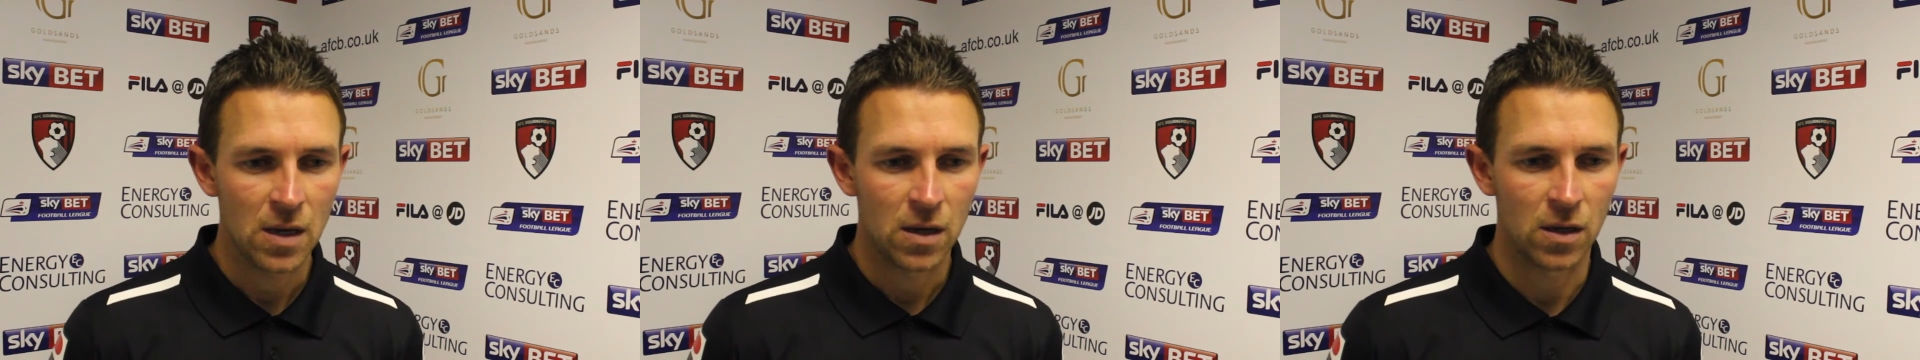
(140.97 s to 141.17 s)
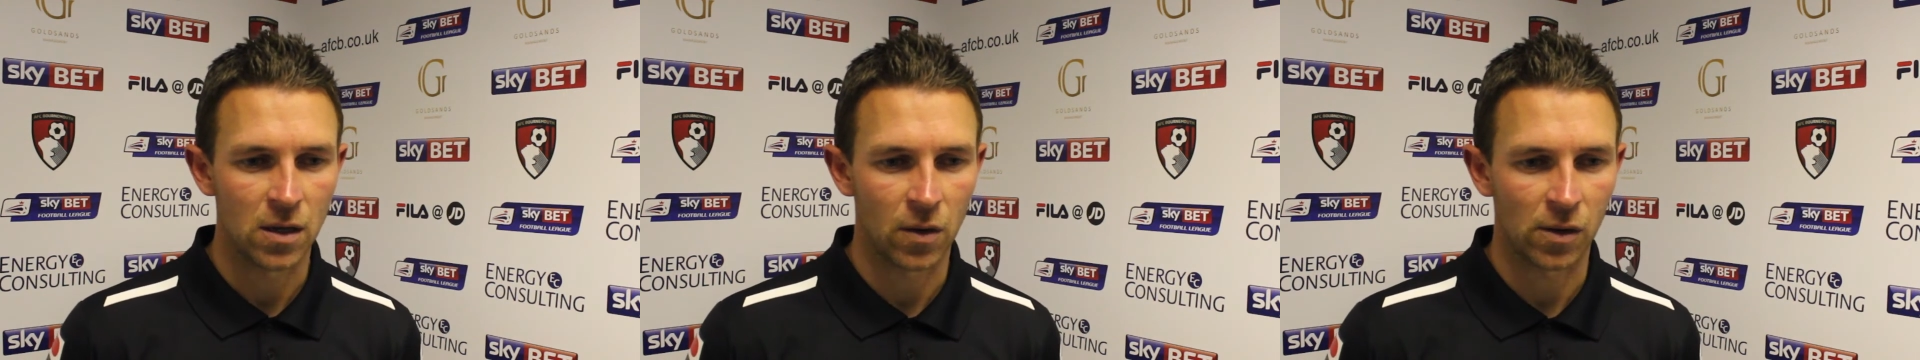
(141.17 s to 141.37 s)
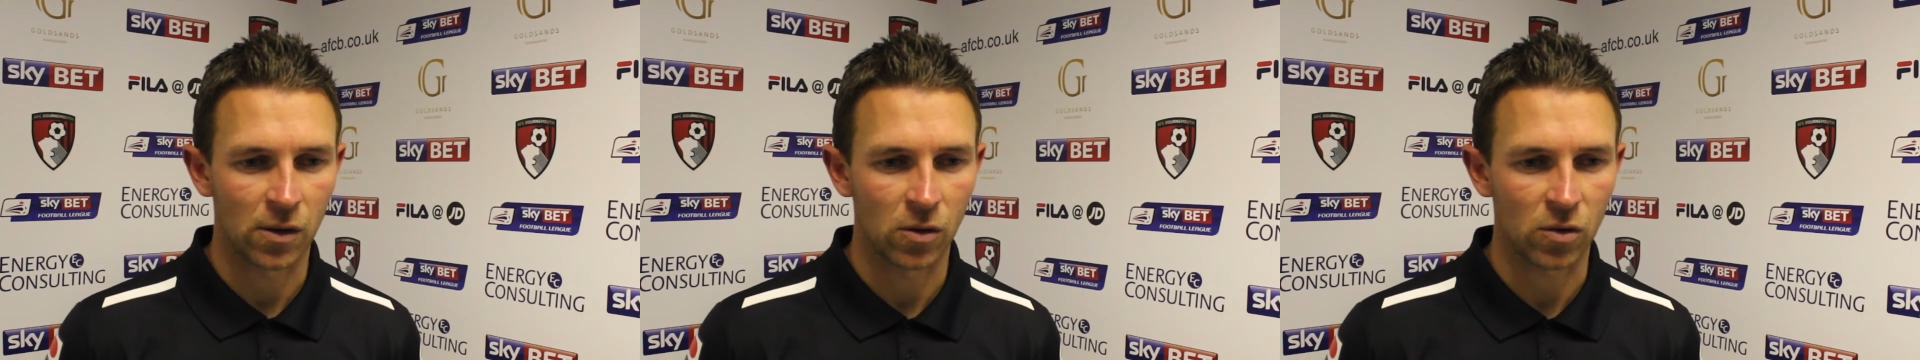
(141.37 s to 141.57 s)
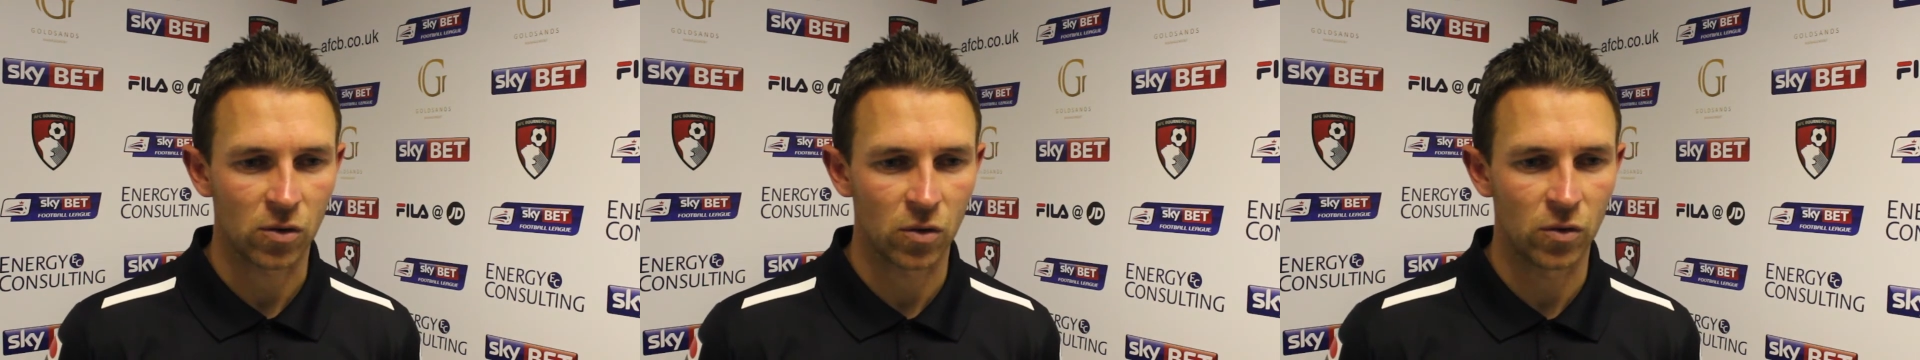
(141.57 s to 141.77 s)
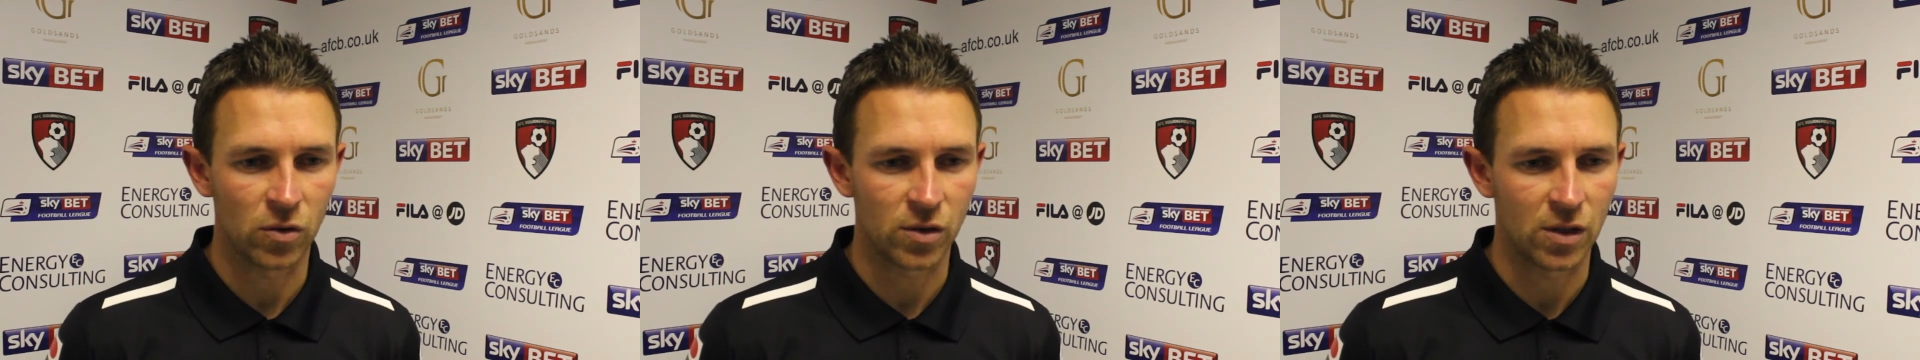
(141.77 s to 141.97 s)
you know, unlock
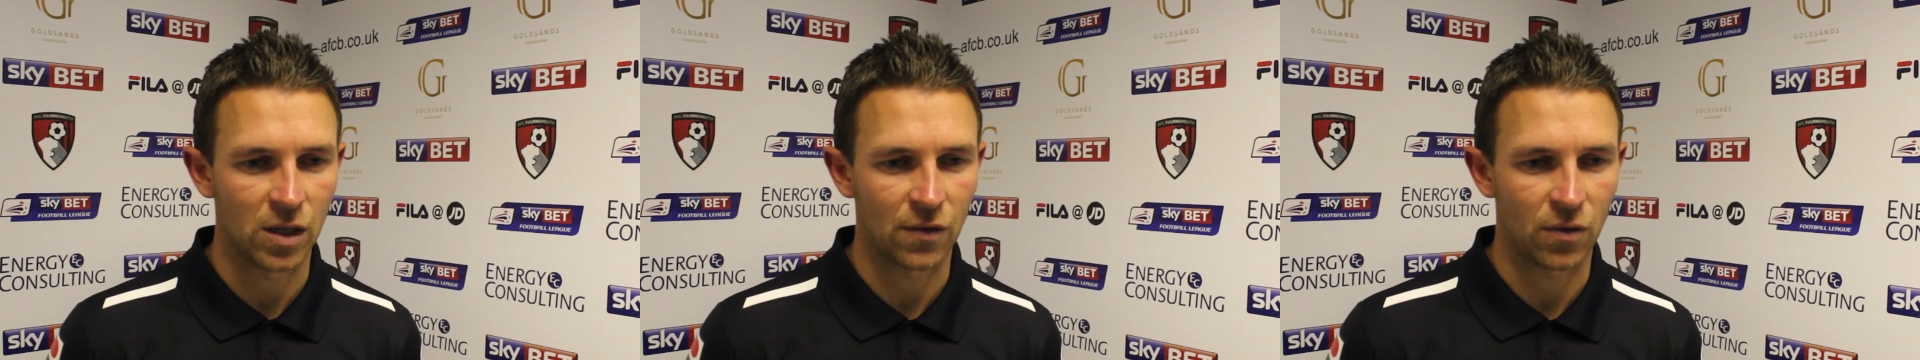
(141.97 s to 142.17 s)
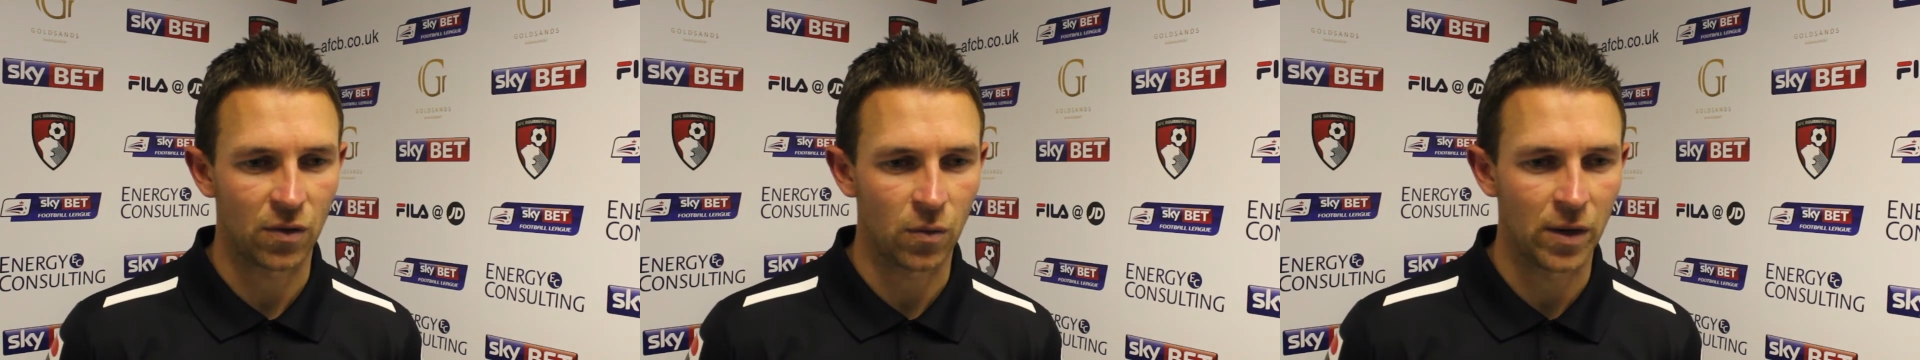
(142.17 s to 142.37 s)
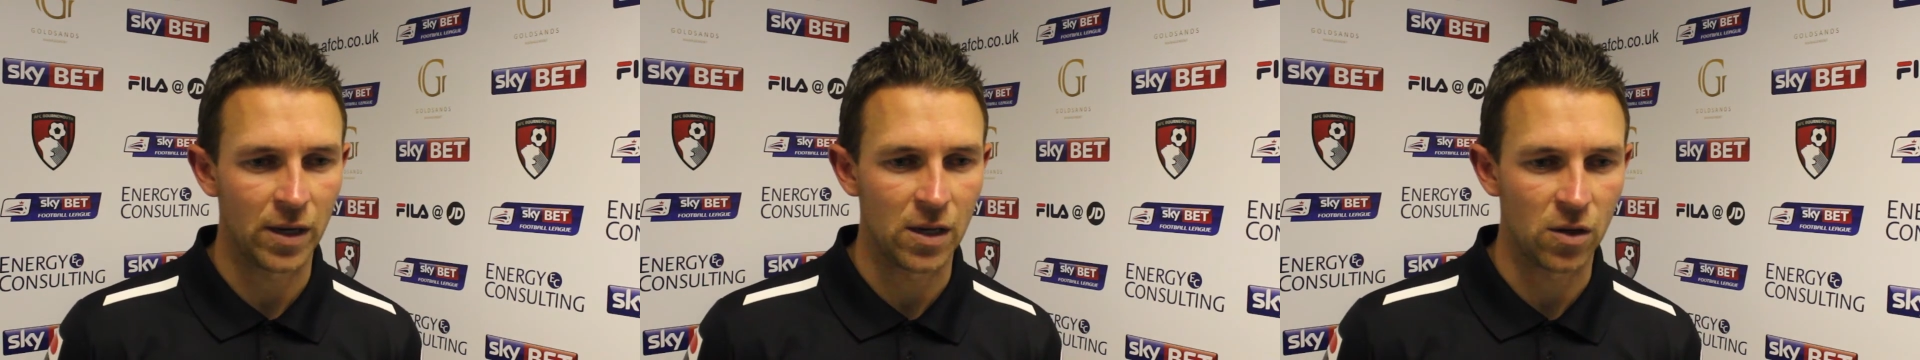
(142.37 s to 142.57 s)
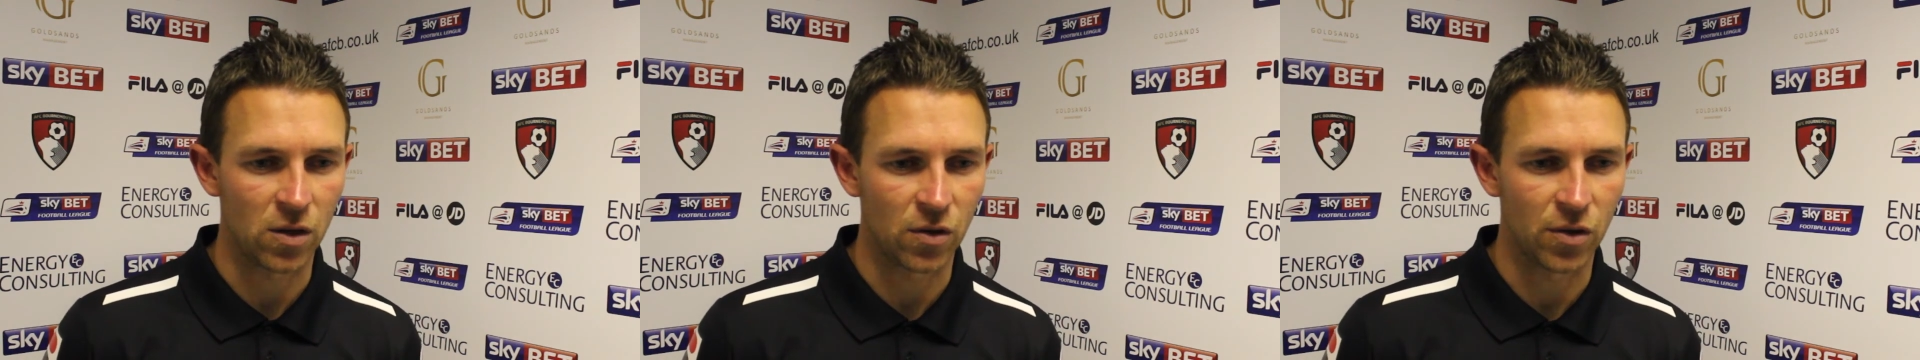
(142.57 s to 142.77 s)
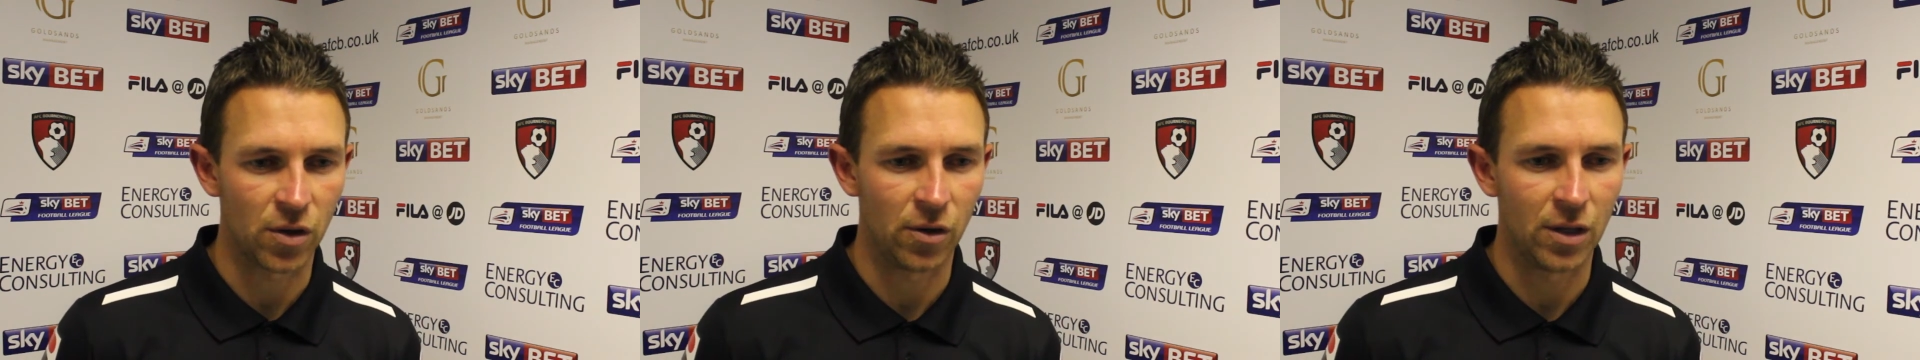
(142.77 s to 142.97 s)
doors, and the way you
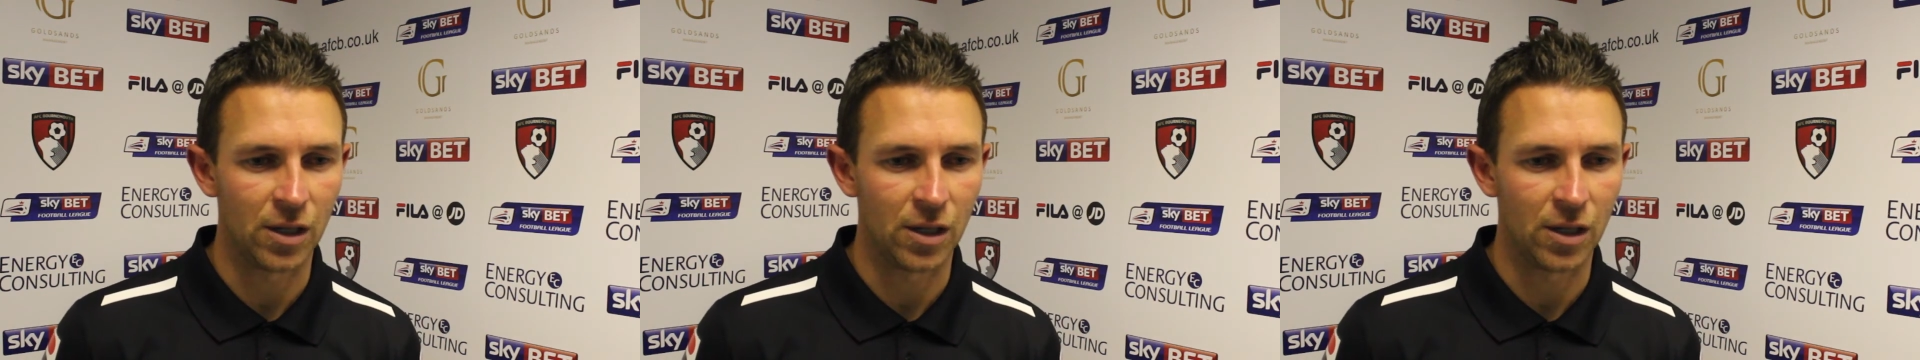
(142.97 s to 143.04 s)
can do